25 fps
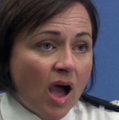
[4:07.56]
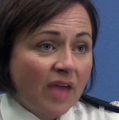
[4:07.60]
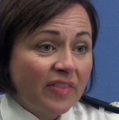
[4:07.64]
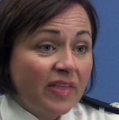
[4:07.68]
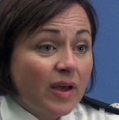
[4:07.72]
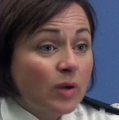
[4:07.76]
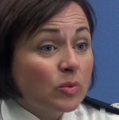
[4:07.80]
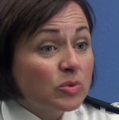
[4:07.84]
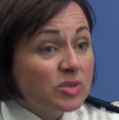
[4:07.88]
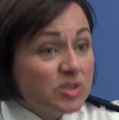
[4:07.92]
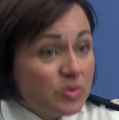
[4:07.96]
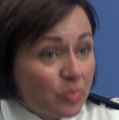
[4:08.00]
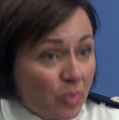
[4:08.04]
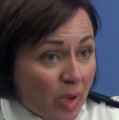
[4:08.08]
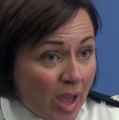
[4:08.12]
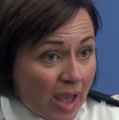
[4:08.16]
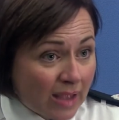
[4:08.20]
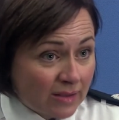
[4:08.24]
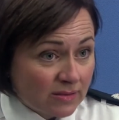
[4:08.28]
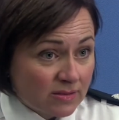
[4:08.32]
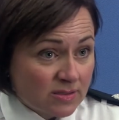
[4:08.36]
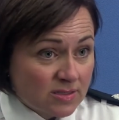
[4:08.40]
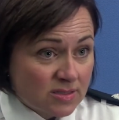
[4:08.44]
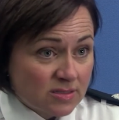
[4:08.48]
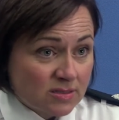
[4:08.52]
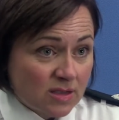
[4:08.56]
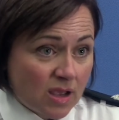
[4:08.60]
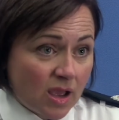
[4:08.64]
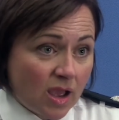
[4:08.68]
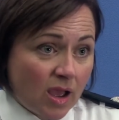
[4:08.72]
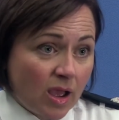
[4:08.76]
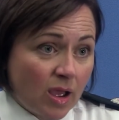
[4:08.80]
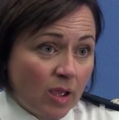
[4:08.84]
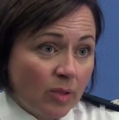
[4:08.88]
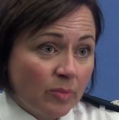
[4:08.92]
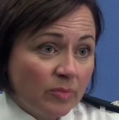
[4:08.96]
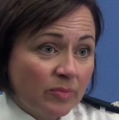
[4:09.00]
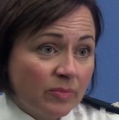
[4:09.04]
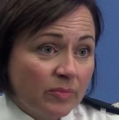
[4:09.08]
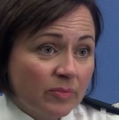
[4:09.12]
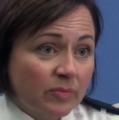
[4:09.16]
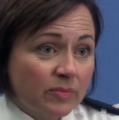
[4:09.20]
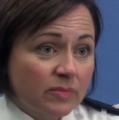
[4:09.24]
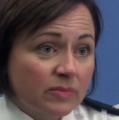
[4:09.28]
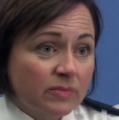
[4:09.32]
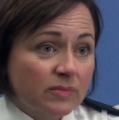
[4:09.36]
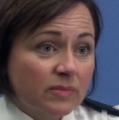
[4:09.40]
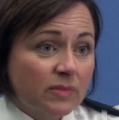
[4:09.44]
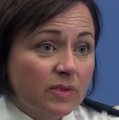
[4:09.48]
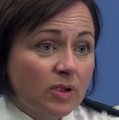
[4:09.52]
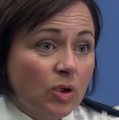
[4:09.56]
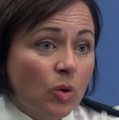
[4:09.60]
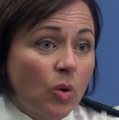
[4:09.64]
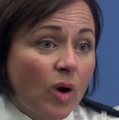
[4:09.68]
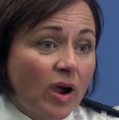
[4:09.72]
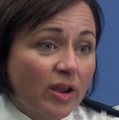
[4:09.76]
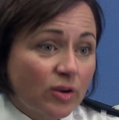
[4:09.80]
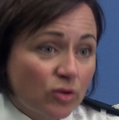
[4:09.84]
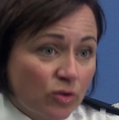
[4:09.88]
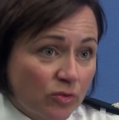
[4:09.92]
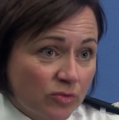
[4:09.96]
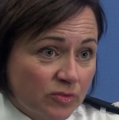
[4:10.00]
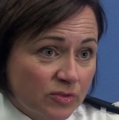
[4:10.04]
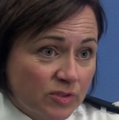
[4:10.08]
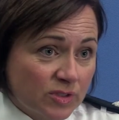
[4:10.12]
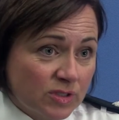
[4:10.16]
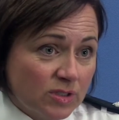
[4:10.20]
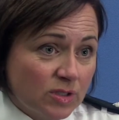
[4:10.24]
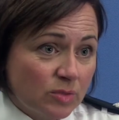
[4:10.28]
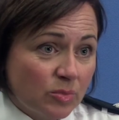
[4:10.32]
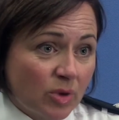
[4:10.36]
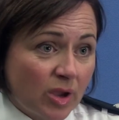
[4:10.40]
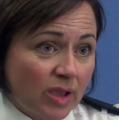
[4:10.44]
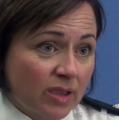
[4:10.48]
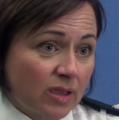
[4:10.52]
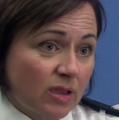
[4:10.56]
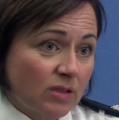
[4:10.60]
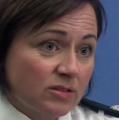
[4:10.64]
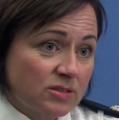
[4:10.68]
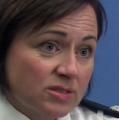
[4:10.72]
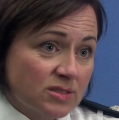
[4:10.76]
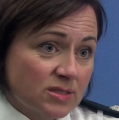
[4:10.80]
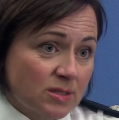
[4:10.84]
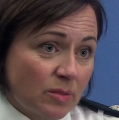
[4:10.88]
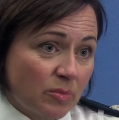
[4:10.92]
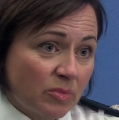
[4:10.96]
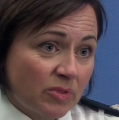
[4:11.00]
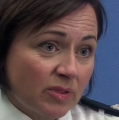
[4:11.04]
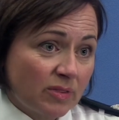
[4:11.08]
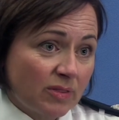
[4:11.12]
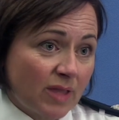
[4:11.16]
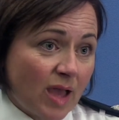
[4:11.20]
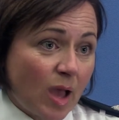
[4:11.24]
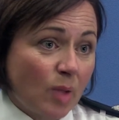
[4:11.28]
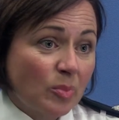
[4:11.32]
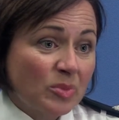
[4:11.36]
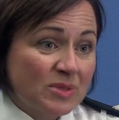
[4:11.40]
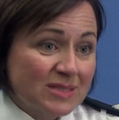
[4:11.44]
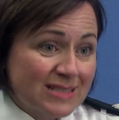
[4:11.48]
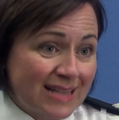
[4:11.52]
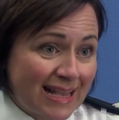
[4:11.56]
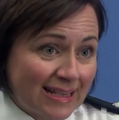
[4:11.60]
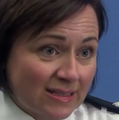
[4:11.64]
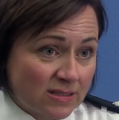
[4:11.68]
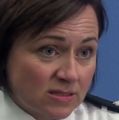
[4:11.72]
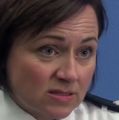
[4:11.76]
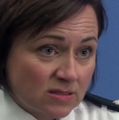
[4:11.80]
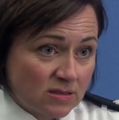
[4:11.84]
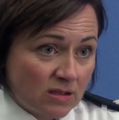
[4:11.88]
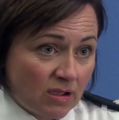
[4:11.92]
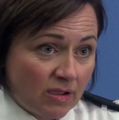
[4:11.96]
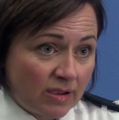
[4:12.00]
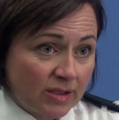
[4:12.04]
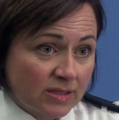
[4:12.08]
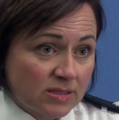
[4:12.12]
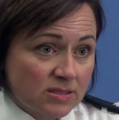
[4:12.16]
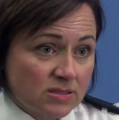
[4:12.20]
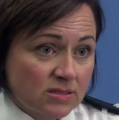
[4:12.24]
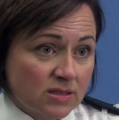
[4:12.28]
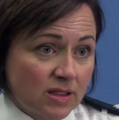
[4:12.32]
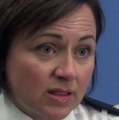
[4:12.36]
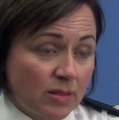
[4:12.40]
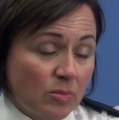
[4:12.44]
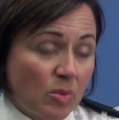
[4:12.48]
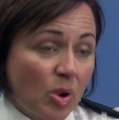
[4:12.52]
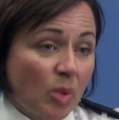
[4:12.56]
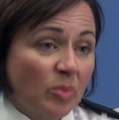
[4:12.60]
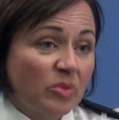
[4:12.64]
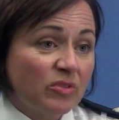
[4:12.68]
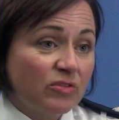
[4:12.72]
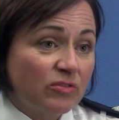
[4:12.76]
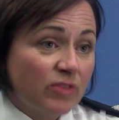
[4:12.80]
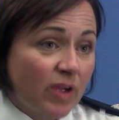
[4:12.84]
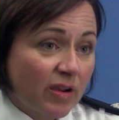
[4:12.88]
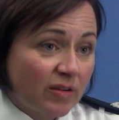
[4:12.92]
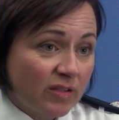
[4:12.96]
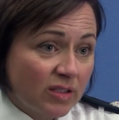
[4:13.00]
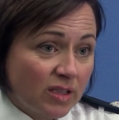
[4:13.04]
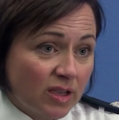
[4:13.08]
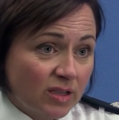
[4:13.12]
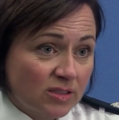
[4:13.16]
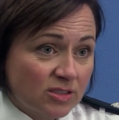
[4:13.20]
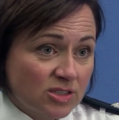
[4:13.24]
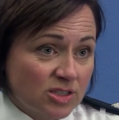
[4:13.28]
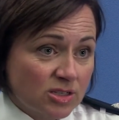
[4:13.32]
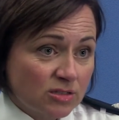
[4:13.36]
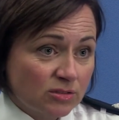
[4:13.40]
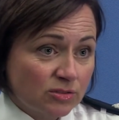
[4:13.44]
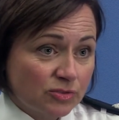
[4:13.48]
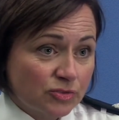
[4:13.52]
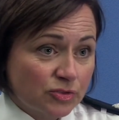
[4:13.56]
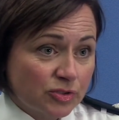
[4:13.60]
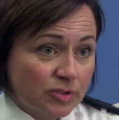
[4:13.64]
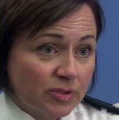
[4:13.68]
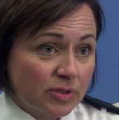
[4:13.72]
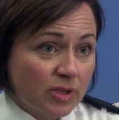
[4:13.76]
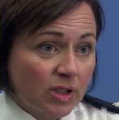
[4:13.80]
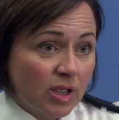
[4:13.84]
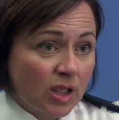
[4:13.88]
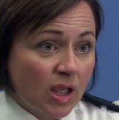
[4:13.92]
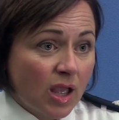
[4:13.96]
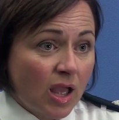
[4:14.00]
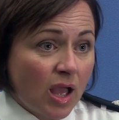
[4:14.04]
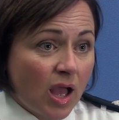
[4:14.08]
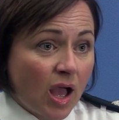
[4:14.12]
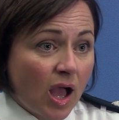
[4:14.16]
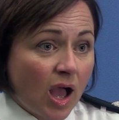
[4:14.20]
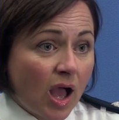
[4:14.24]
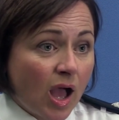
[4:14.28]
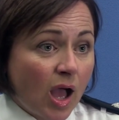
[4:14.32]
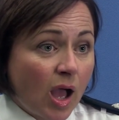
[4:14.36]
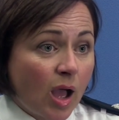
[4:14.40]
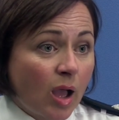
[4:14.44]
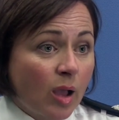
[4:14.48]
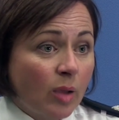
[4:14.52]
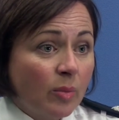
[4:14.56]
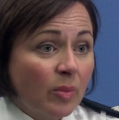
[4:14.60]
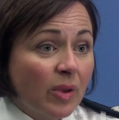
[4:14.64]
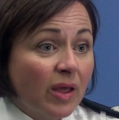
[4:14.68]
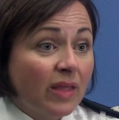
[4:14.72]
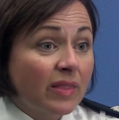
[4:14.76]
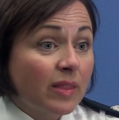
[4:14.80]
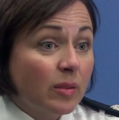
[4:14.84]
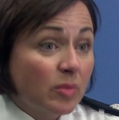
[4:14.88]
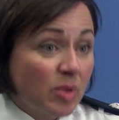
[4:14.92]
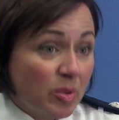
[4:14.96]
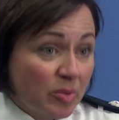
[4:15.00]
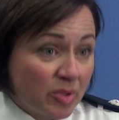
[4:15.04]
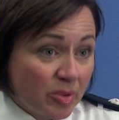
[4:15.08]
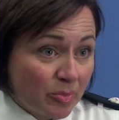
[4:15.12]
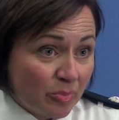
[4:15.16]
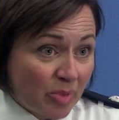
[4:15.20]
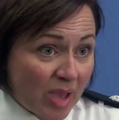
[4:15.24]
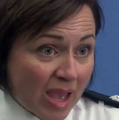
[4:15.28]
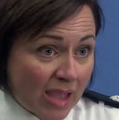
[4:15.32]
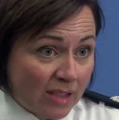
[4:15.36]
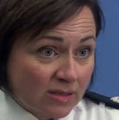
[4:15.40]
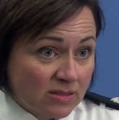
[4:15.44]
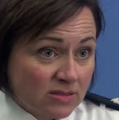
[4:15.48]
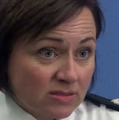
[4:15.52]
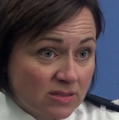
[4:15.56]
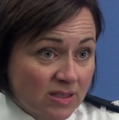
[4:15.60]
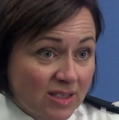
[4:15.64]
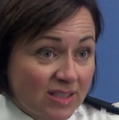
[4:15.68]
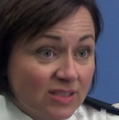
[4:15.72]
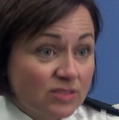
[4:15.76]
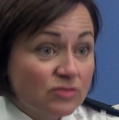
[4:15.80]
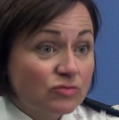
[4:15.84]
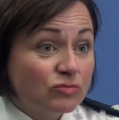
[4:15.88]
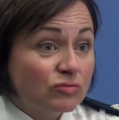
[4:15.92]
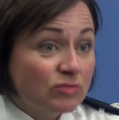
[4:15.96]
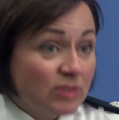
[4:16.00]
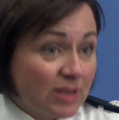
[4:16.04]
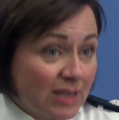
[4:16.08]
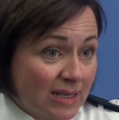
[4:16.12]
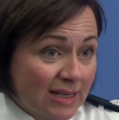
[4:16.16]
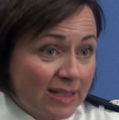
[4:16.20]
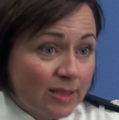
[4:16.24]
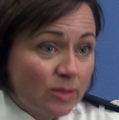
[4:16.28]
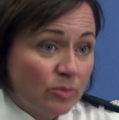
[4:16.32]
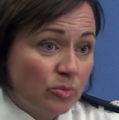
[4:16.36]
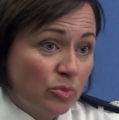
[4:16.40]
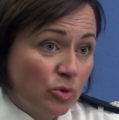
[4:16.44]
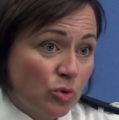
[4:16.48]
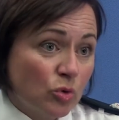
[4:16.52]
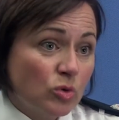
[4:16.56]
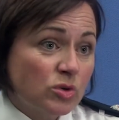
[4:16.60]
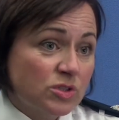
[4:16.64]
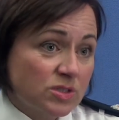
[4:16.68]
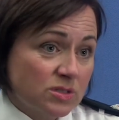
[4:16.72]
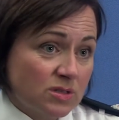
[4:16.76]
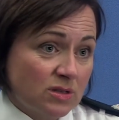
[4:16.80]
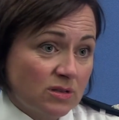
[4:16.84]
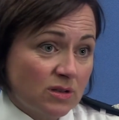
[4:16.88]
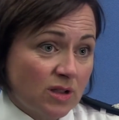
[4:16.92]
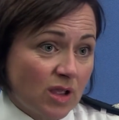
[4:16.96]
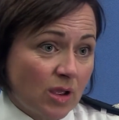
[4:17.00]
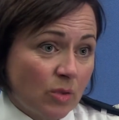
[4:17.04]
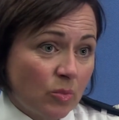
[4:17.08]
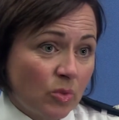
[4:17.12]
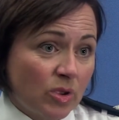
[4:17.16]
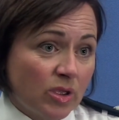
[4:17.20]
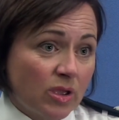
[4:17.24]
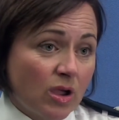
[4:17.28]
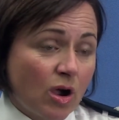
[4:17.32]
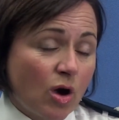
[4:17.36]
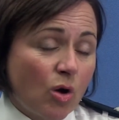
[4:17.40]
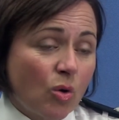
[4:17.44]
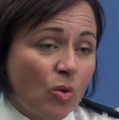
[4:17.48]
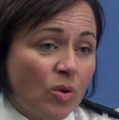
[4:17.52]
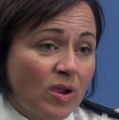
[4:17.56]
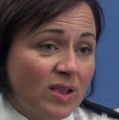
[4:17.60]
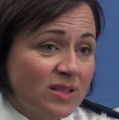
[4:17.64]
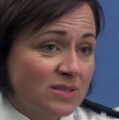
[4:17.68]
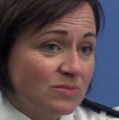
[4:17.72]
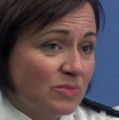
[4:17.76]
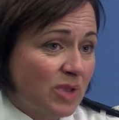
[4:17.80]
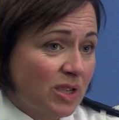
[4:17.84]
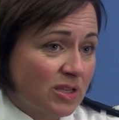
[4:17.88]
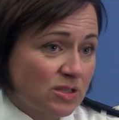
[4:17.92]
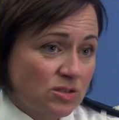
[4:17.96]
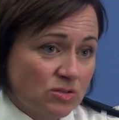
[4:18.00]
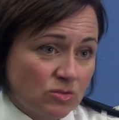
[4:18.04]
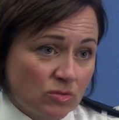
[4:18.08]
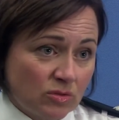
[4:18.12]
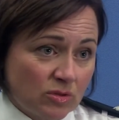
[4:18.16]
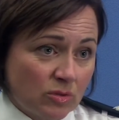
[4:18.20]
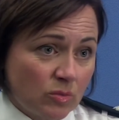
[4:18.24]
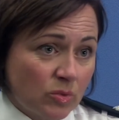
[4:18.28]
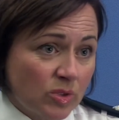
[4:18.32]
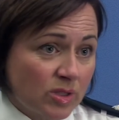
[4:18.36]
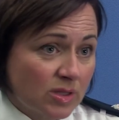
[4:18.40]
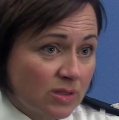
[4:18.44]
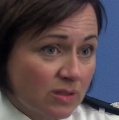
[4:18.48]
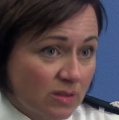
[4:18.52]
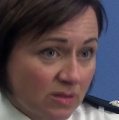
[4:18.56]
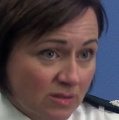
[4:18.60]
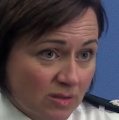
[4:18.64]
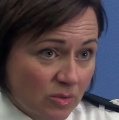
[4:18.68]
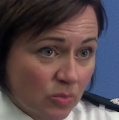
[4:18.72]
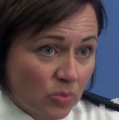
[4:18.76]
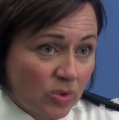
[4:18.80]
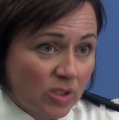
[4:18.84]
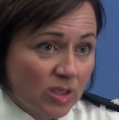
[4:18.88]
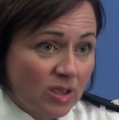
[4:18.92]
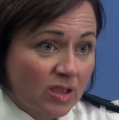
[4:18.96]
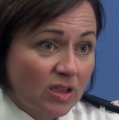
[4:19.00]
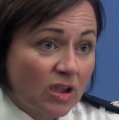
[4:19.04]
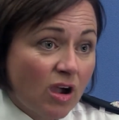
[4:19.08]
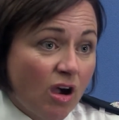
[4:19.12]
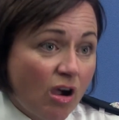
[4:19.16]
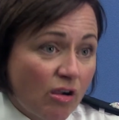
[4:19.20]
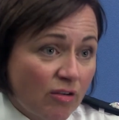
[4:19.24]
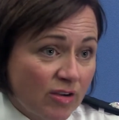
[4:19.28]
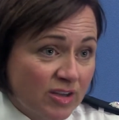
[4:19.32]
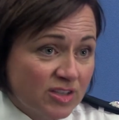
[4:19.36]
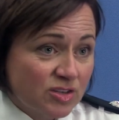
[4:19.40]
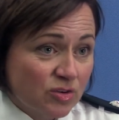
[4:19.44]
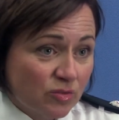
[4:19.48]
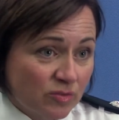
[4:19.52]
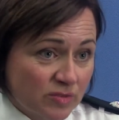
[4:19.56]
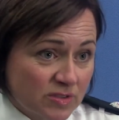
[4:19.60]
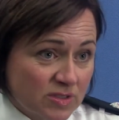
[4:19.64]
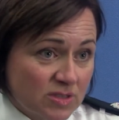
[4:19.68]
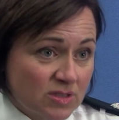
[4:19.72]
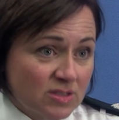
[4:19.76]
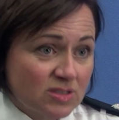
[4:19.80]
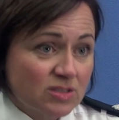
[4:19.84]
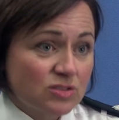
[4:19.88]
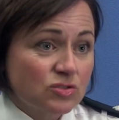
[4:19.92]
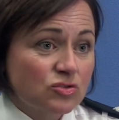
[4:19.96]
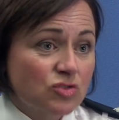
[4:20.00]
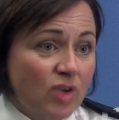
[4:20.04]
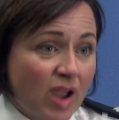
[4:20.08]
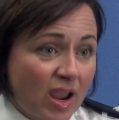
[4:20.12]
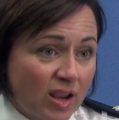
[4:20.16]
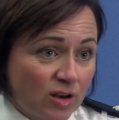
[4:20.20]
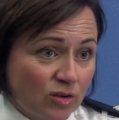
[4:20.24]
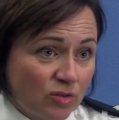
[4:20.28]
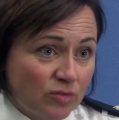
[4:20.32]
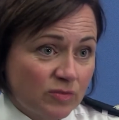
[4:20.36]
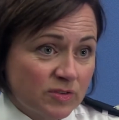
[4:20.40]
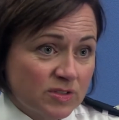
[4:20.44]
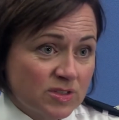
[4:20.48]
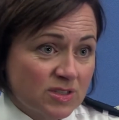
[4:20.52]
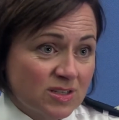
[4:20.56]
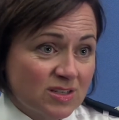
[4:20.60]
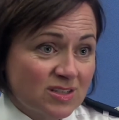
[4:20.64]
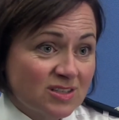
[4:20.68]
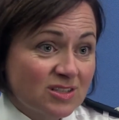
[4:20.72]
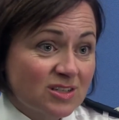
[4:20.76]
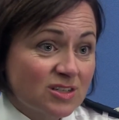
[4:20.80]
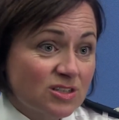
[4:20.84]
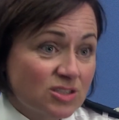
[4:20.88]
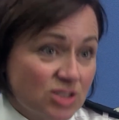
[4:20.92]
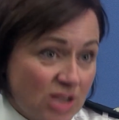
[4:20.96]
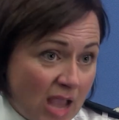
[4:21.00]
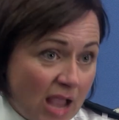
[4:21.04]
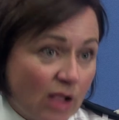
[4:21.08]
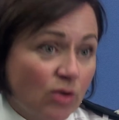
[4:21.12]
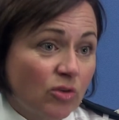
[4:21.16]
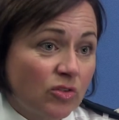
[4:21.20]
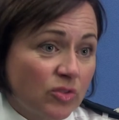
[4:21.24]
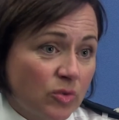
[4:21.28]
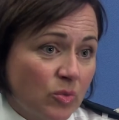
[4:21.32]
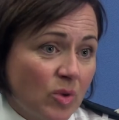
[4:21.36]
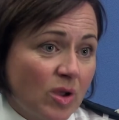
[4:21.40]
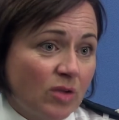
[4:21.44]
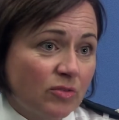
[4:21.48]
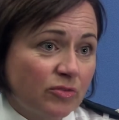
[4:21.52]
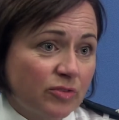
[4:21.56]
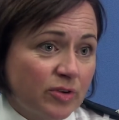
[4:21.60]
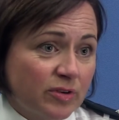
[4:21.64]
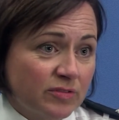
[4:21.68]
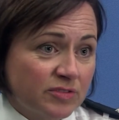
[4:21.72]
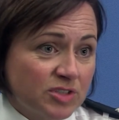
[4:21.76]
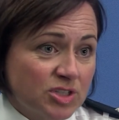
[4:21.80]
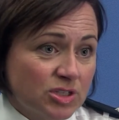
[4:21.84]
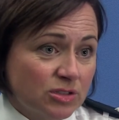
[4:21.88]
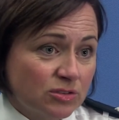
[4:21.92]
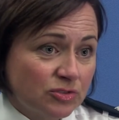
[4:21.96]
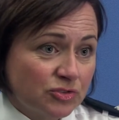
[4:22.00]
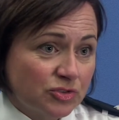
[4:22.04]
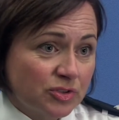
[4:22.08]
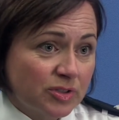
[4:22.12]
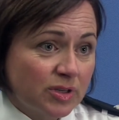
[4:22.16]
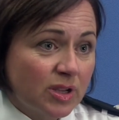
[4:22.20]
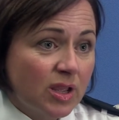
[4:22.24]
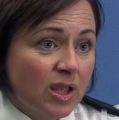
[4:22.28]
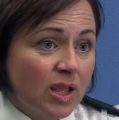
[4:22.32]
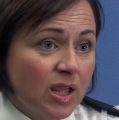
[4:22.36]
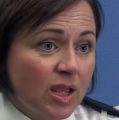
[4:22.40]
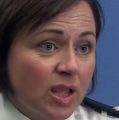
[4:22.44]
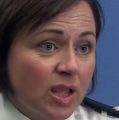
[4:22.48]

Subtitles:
That would depend. Quite often you might go to something that happens late at night and there might be very young children and they may be in bed. It's really important, and we always make sure that we encourage officers and train officers to check on the welfare of children.